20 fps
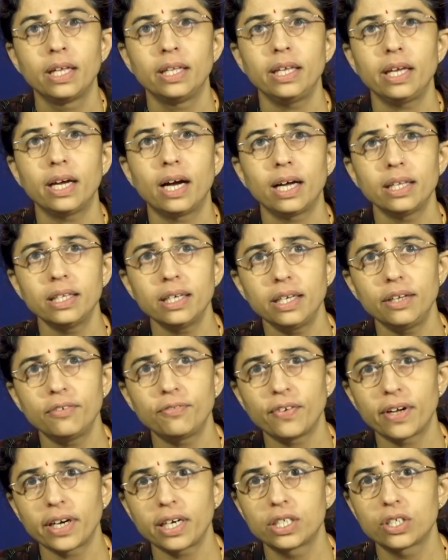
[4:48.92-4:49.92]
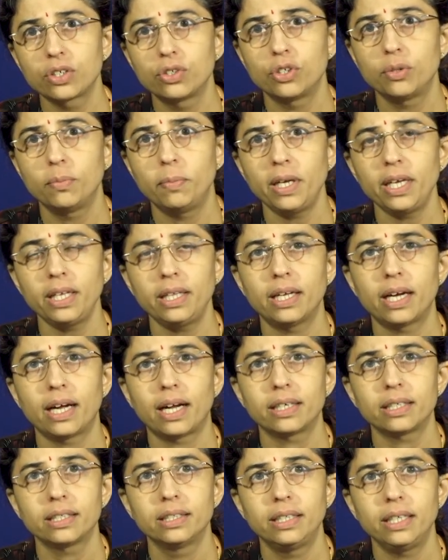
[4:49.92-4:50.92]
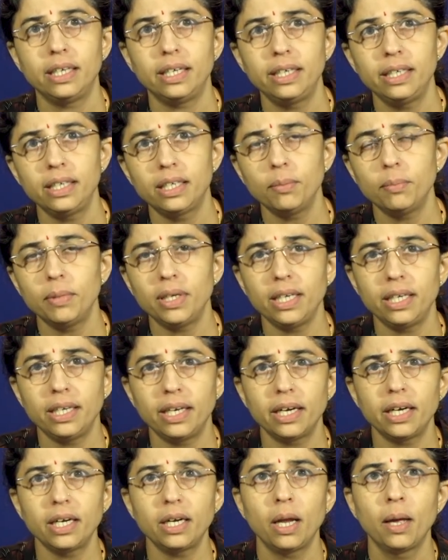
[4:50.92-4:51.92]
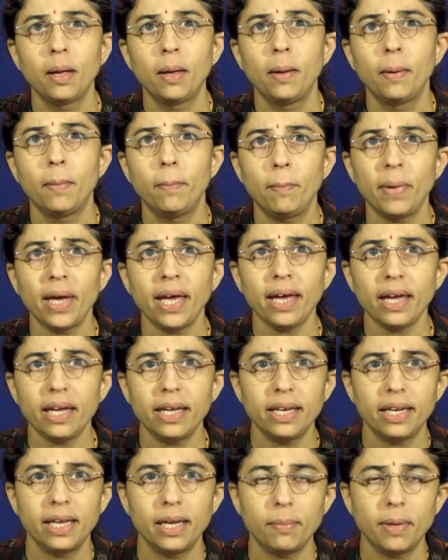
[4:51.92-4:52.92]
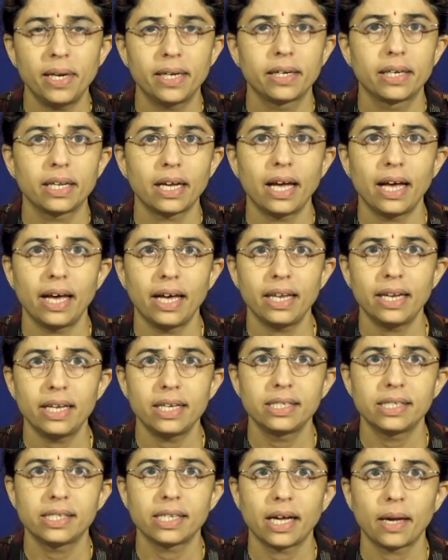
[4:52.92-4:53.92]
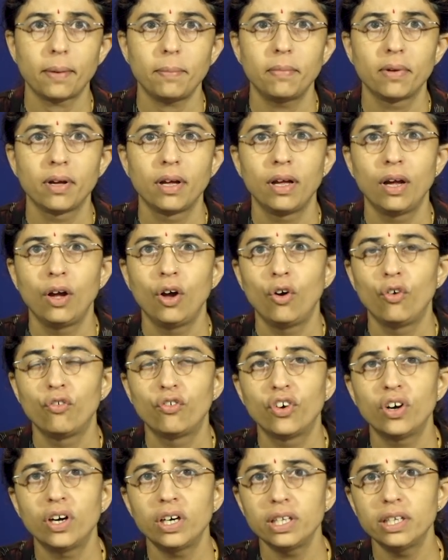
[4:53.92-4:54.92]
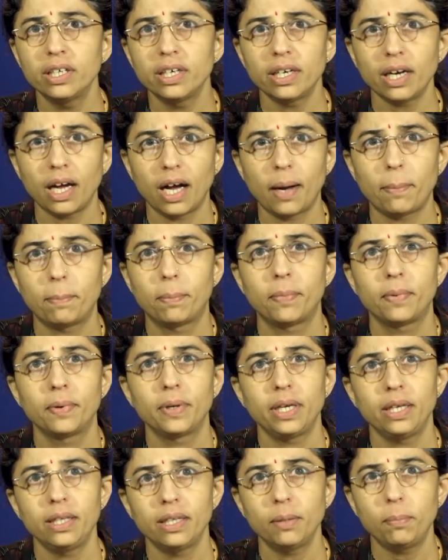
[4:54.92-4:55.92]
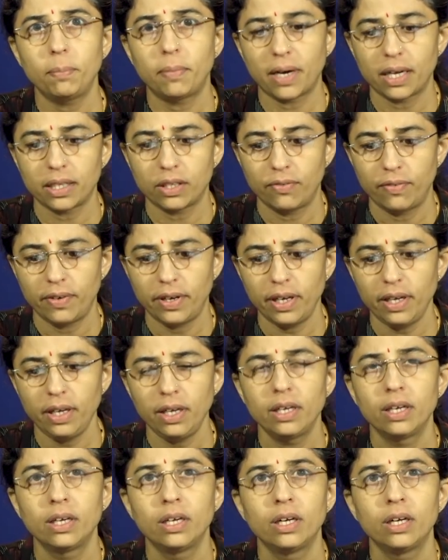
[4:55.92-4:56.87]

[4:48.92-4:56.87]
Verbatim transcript: The other effect could be that the intermediate may inhibit an enzyme further up in the pathway